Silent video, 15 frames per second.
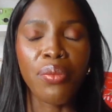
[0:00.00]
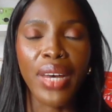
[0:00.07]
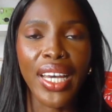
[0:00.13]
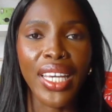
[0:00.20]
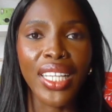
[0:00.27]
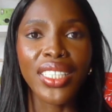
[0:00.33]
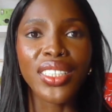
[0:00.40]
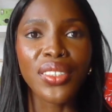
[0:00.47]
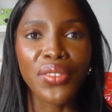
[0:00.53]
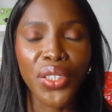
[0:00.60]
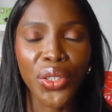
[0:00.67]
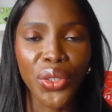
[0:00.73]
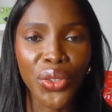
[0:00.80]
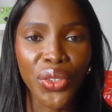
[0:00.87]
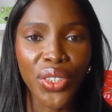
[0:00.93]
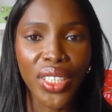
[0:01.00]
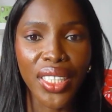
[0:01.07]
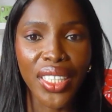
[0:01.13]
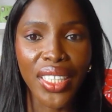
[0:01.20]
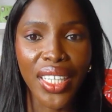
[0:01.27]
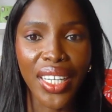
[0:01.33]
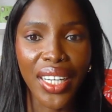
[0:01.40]
my interview
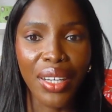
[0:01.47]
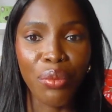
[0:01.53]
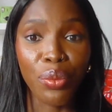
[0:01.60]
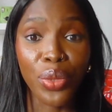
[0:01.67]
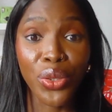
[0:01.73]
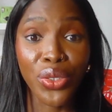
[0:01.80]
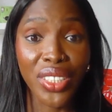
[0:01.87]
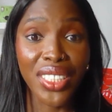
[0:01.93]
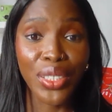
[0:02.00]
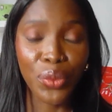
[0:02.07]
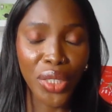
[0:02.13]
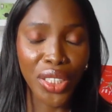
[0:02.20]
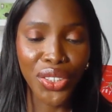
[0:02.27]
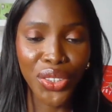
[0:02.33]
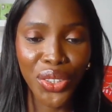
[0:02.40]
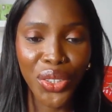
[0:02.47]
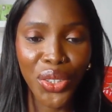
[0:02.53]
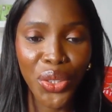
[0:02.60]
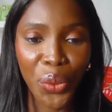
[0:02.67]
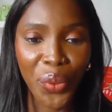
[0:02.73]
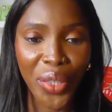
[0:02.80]
process, which you